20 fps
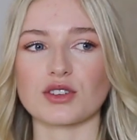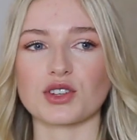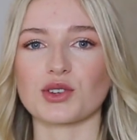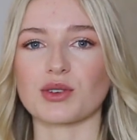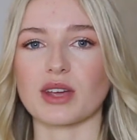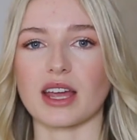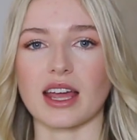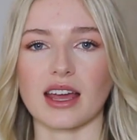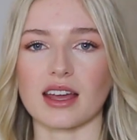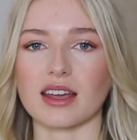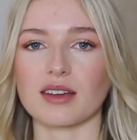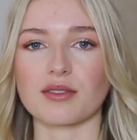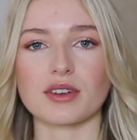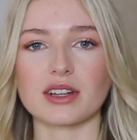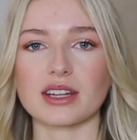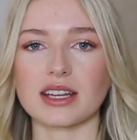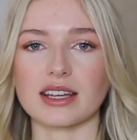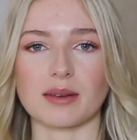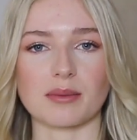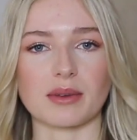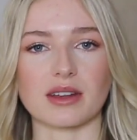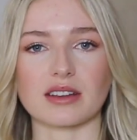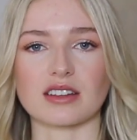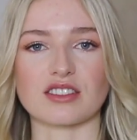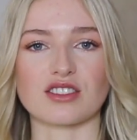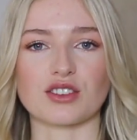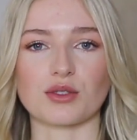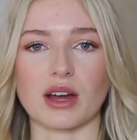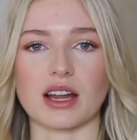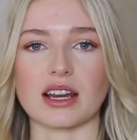you can't really get me to
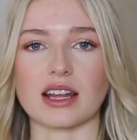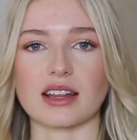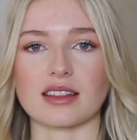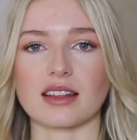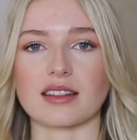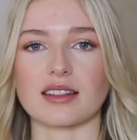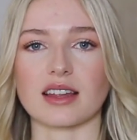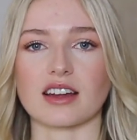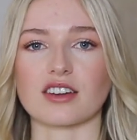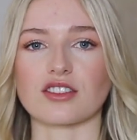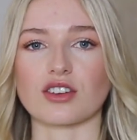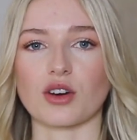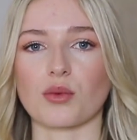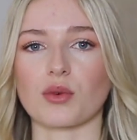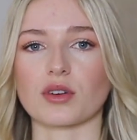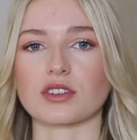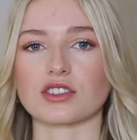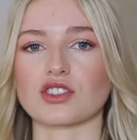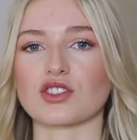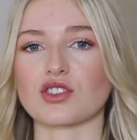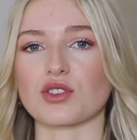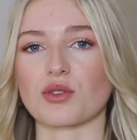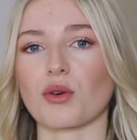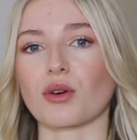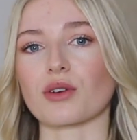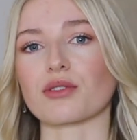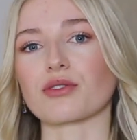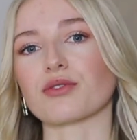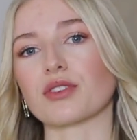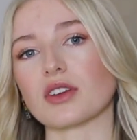do anything that I don't want to do
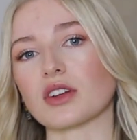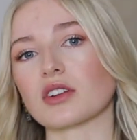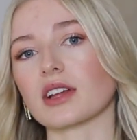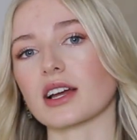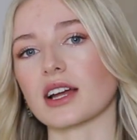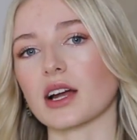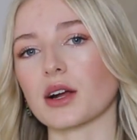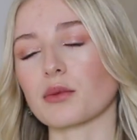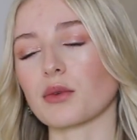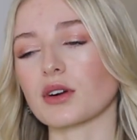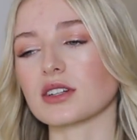or feel like I